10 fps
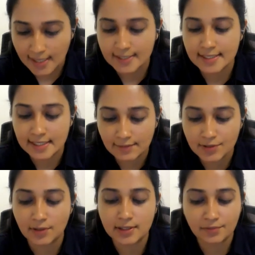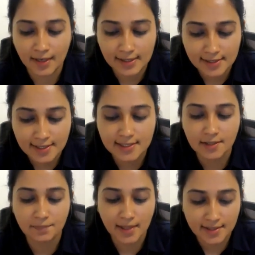has served on the faculties
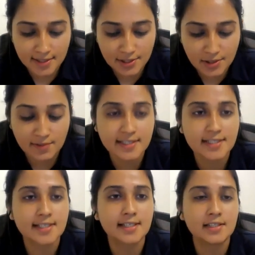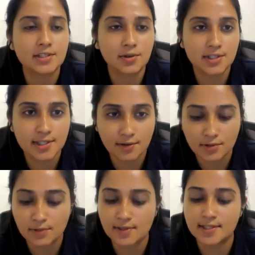of Brandeis University, Georgetown
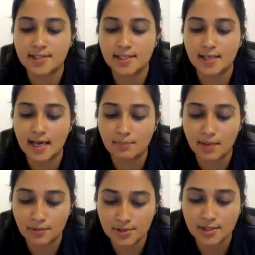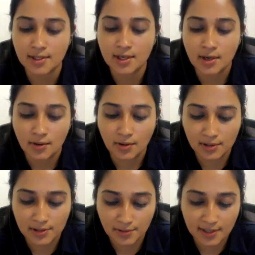University, and Mount
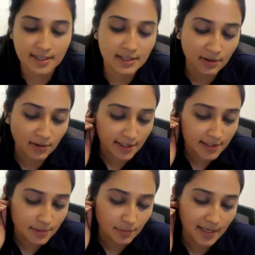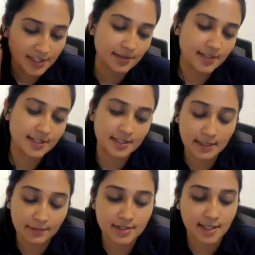Holyoke College, where she
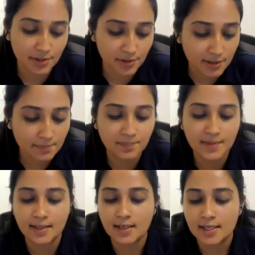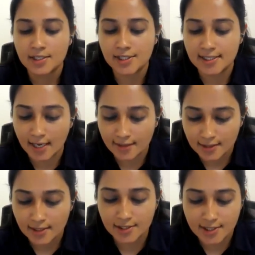received tenure. She is
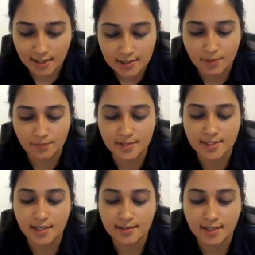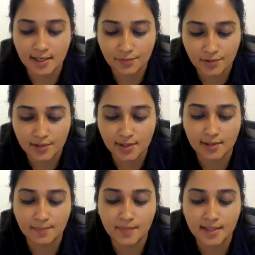currently adjunct professor at the
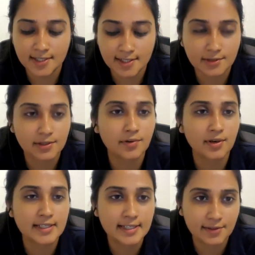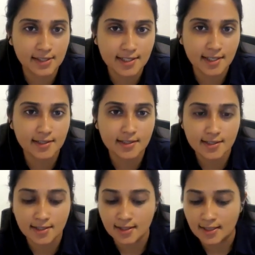California Institute for Integral Studies.